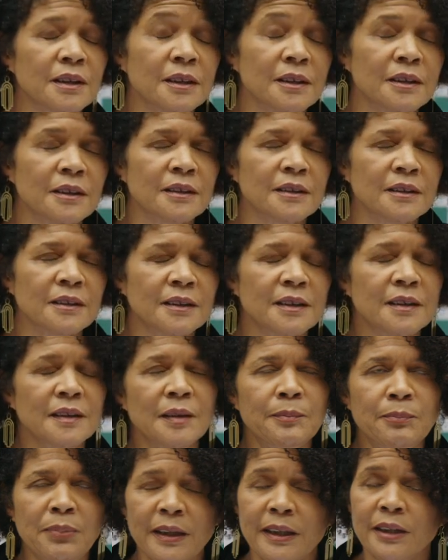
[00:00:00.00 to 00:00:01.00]
uh, in
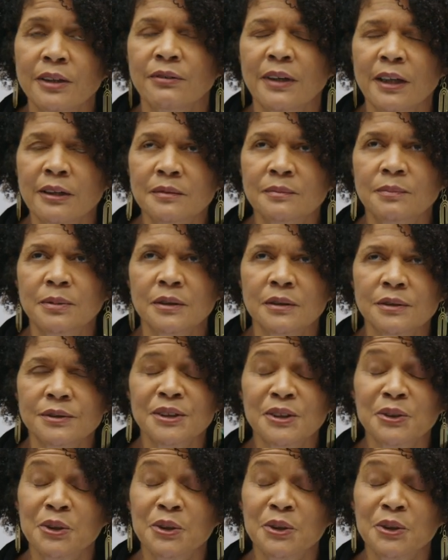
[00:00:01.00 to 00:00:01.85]
the playground, but also